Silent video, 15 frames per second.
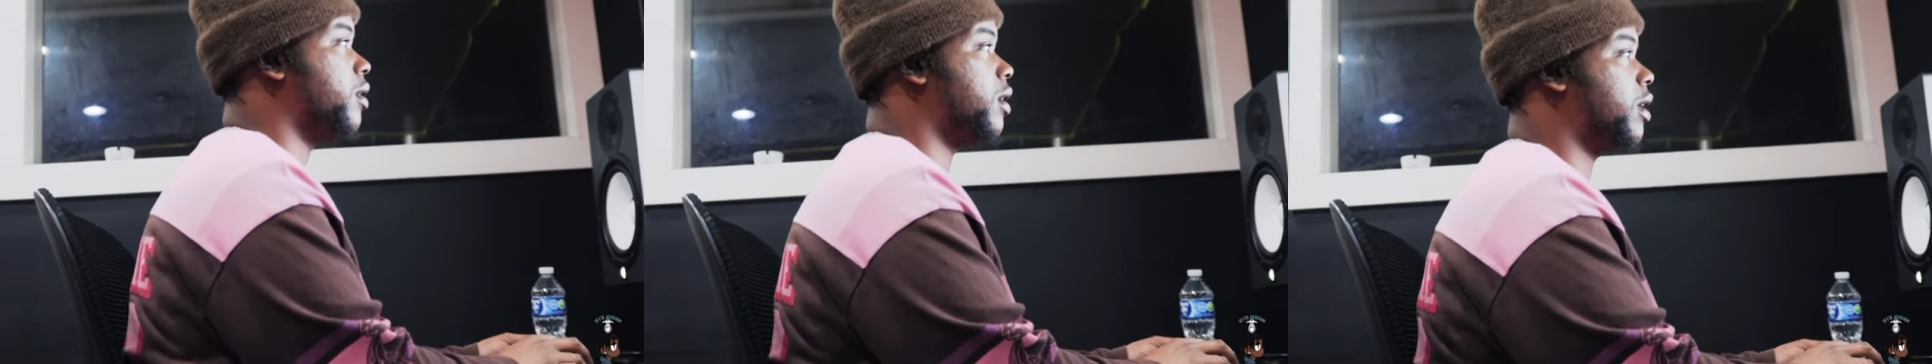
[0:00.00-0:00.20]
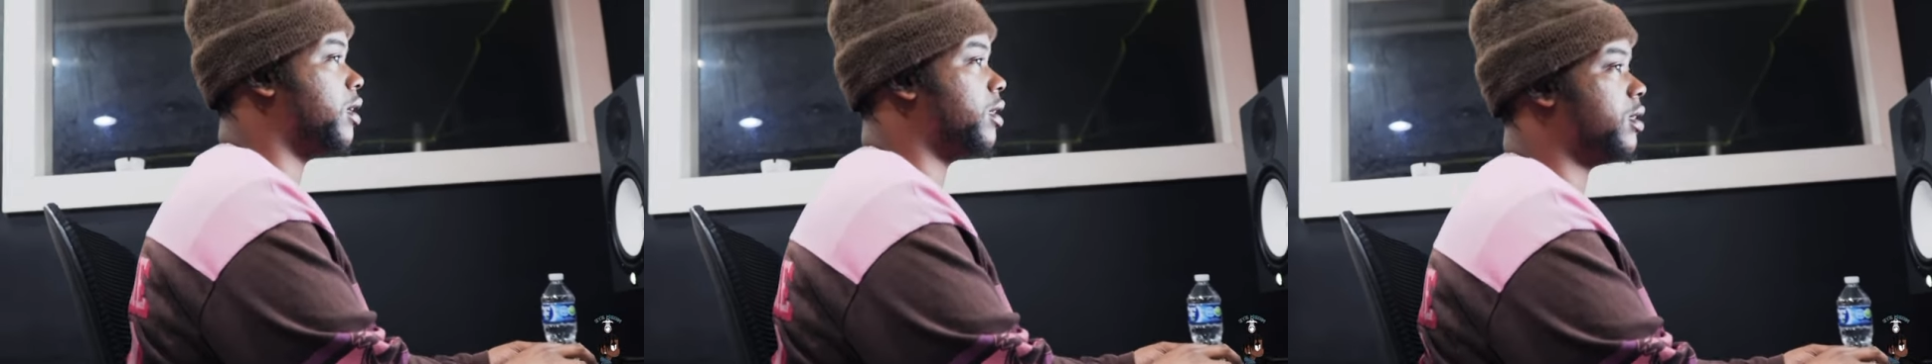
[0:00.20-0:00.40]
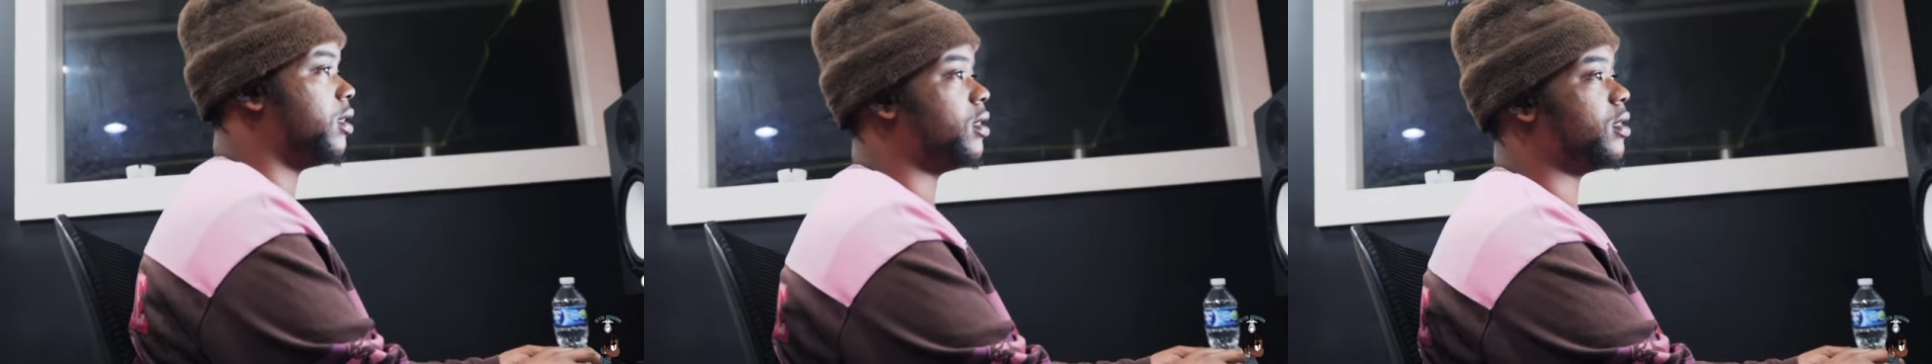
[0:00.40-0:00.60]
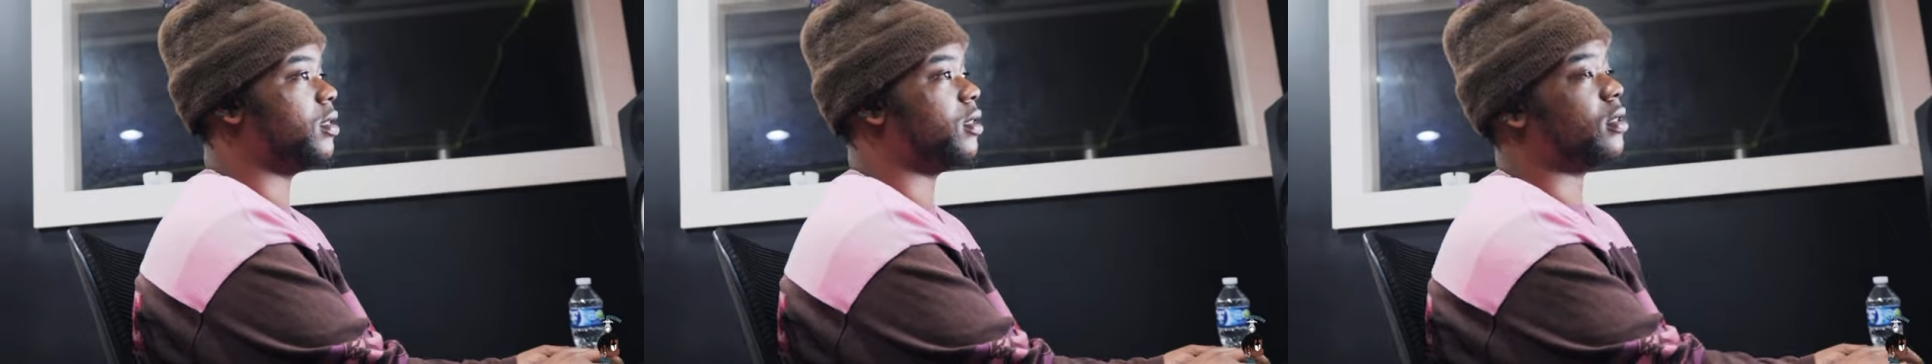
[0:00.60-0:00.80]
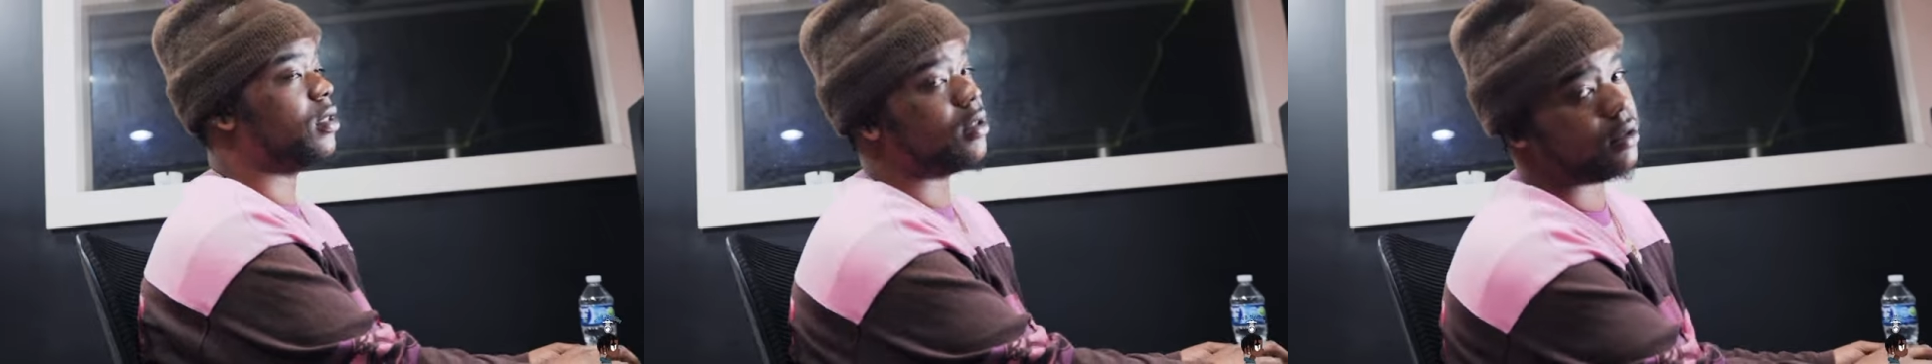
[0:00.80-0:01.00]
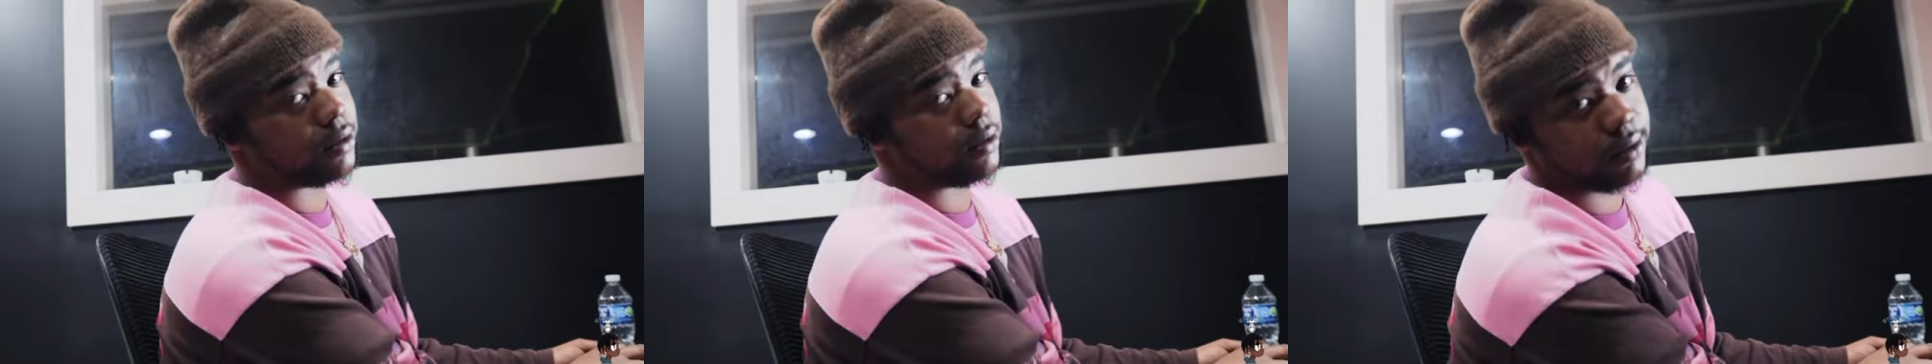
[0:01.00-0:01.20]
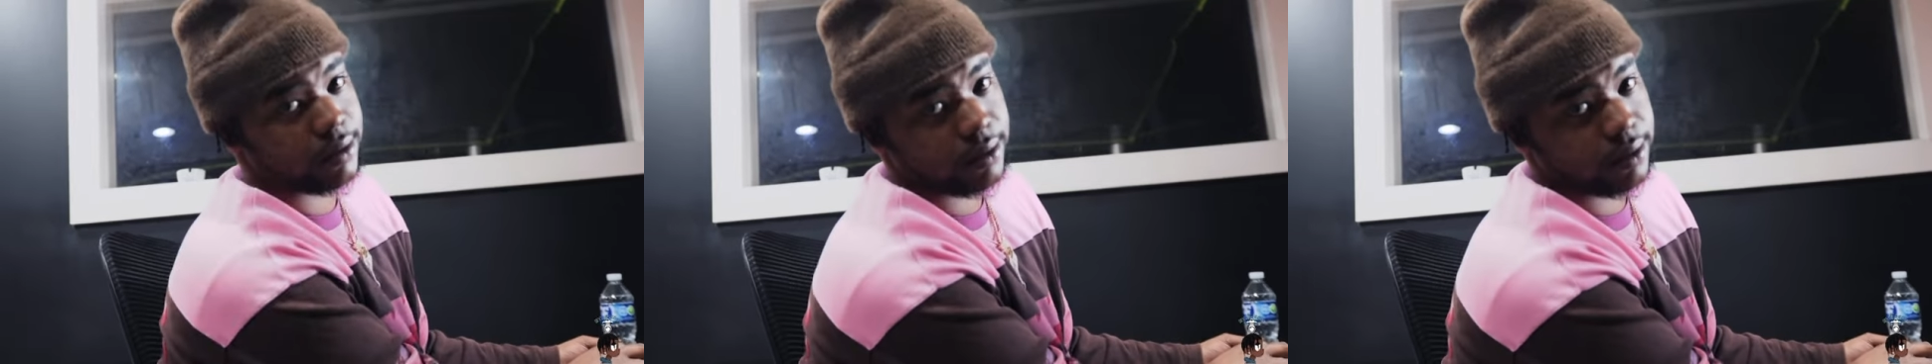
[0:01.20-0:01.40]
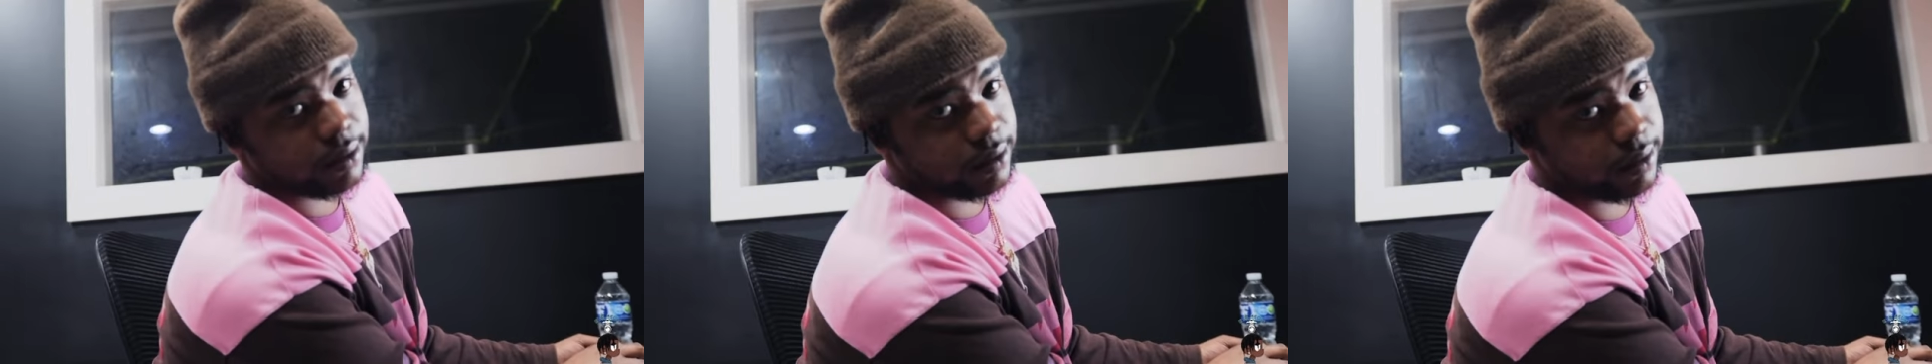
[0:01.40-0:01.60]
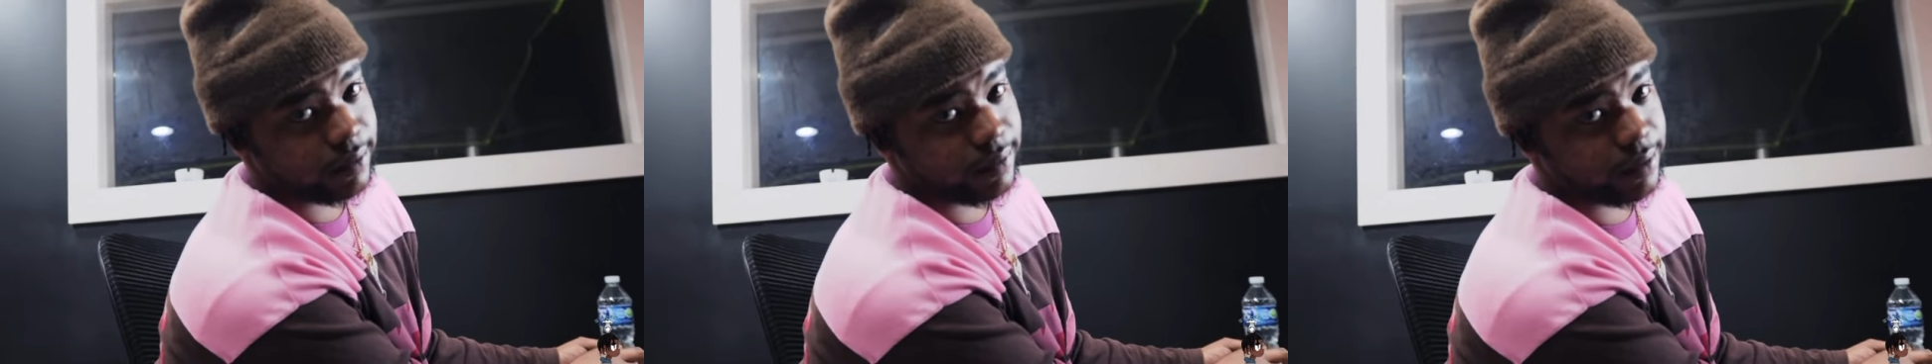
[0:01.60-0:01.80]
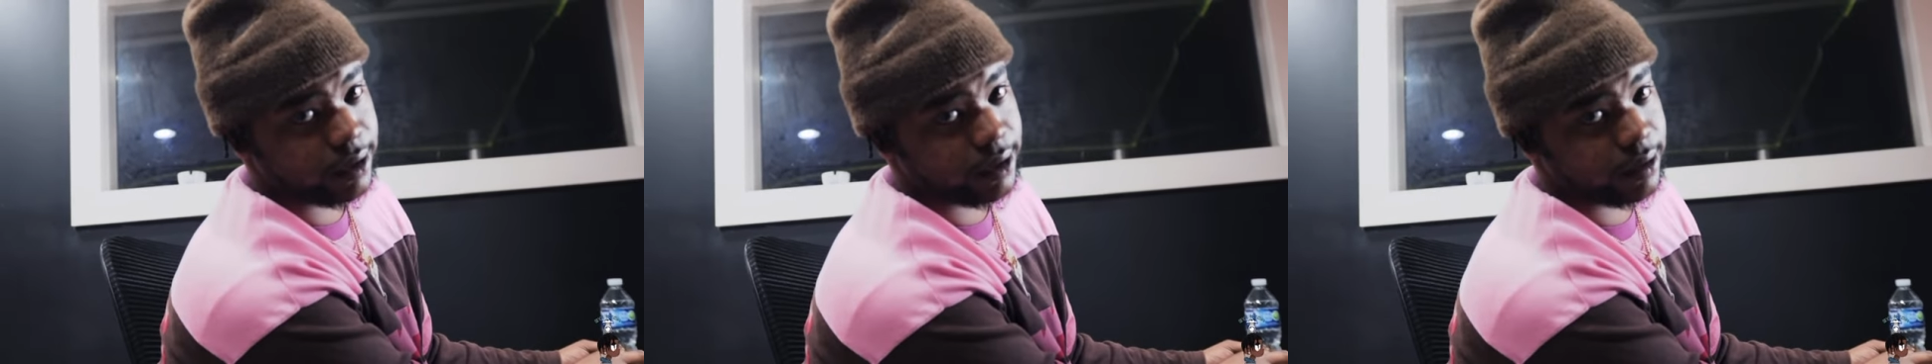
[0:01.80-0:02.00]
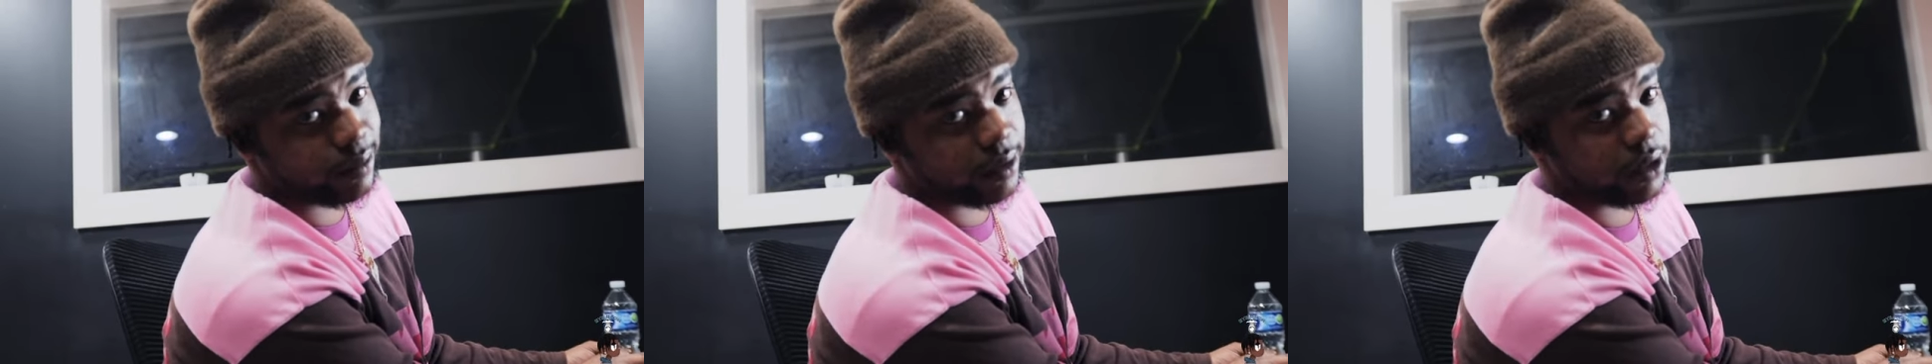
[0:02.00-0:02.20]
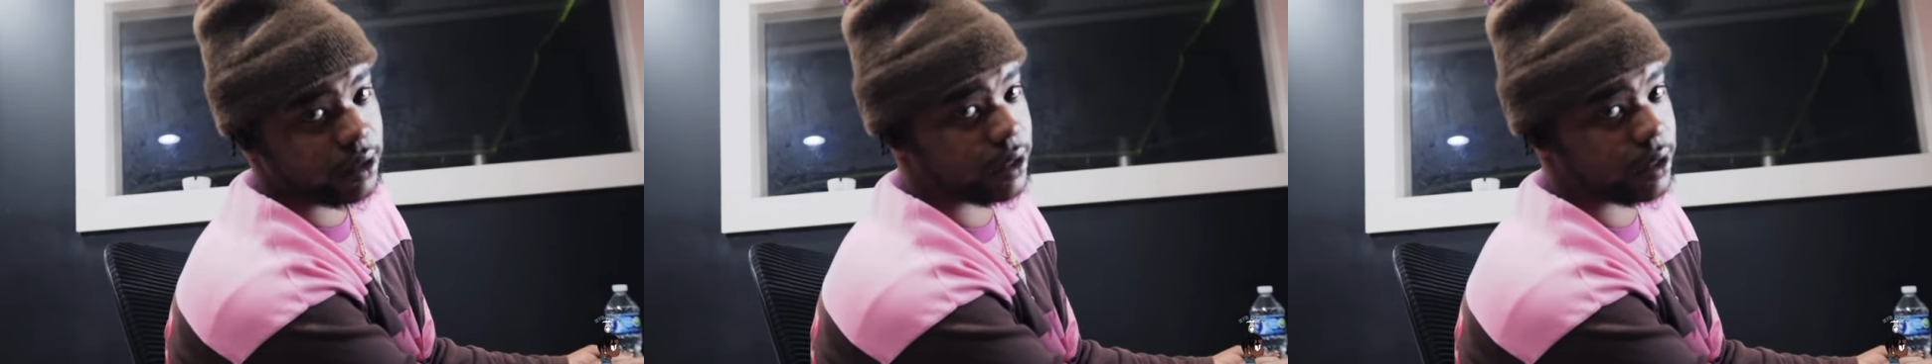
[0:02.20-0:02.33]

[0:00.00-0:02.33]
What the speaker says: pick out these songs, you feel me?